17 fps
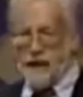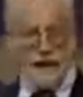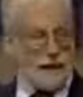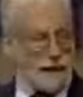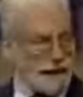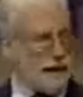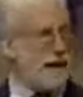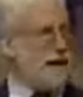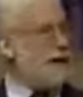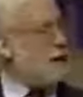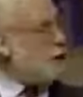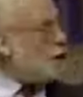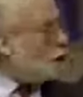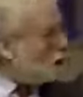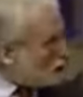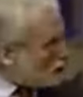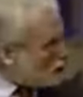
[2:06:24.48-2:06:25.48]
because this is the
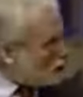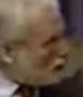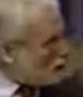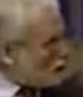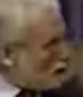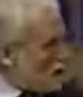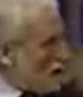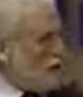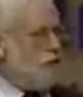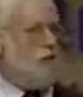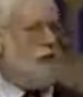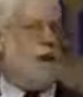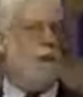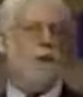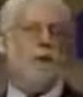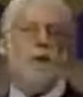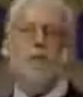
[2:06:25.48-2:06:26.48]
Christian degree,
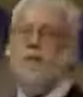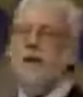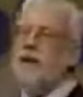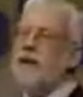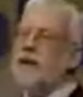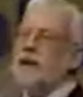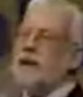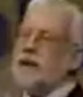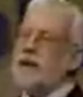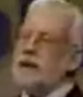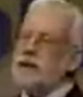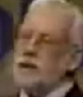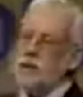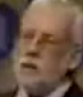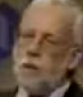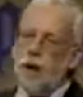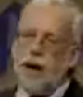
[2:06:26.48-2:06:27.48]
remember, you
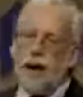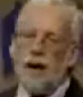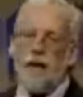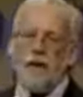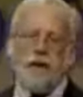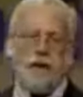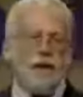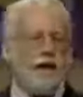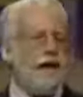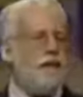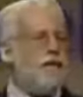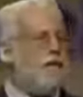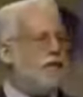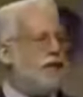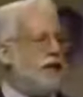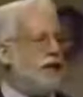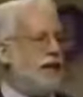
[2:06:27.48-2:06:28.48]
swear in the name
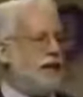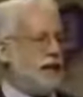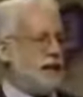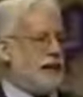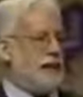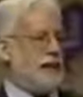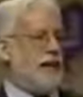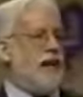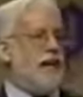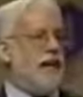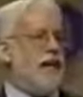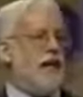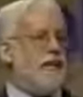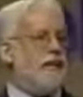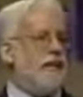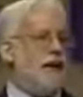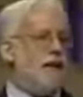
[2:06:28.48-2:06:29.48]
of Jesus
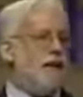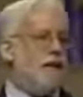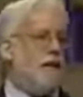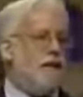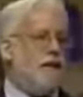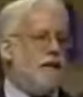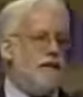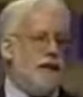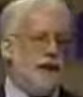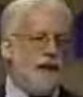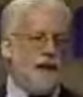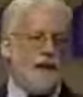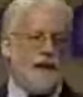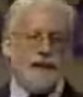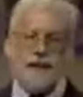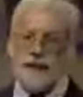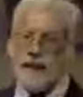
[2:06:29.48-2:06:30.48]
that if you ever reveal
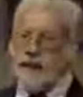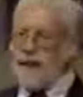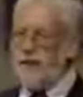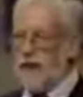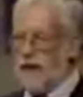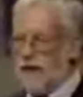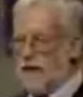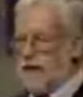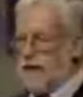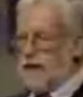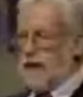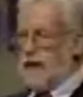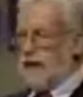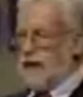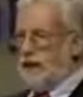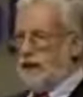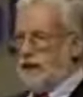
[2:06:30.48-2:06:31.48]
the secrets
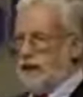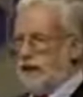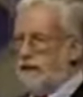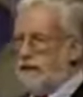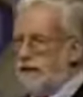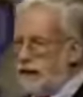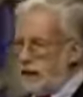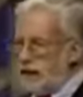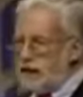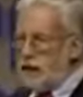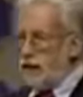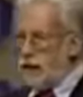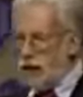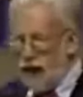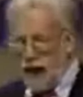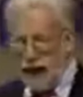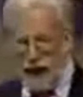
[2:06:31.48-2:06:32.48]
of this
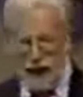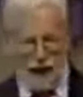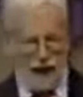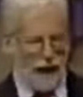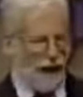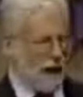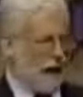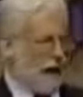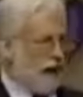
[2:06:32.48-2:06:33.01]
degree,